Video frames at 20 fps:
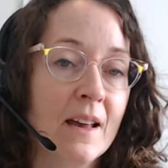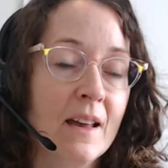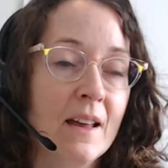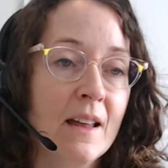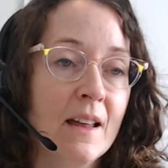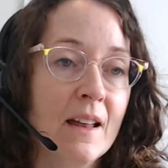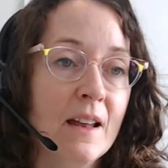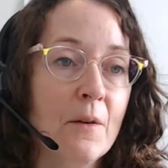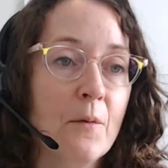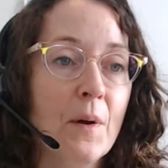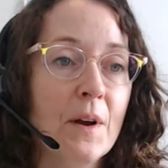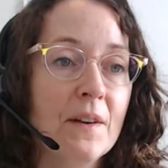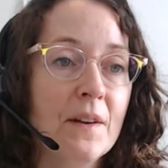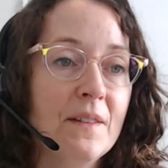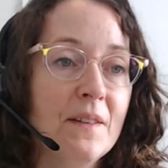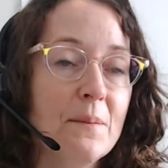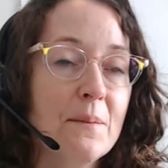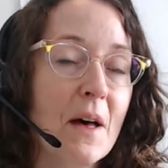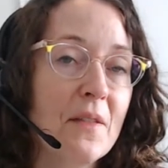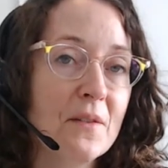Now, what are
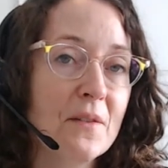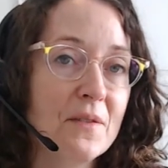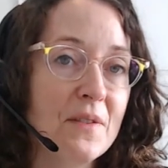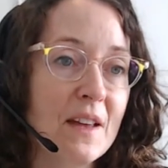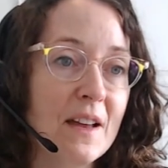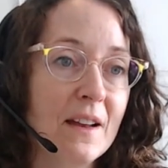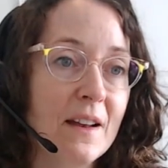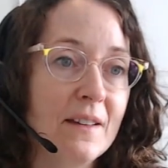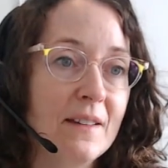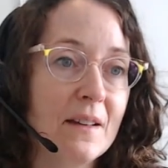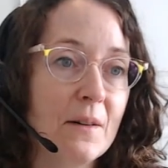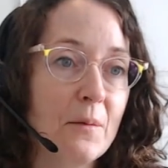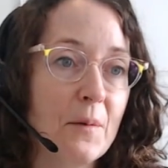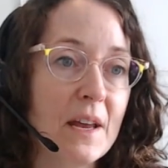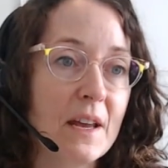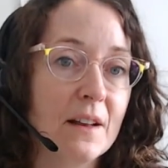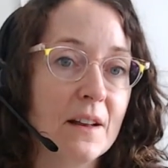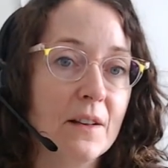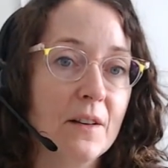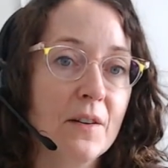some other things that we
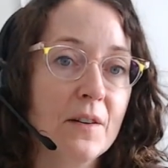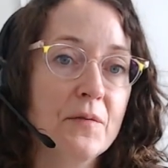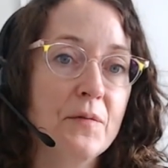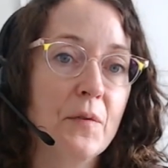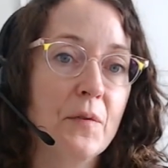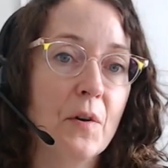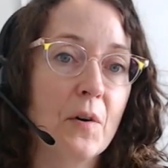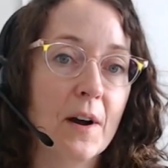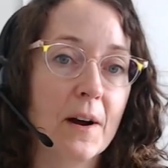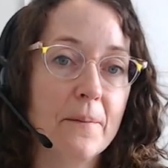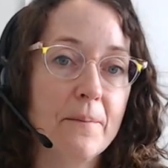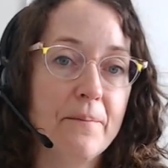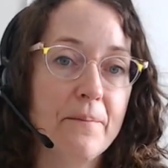can look for?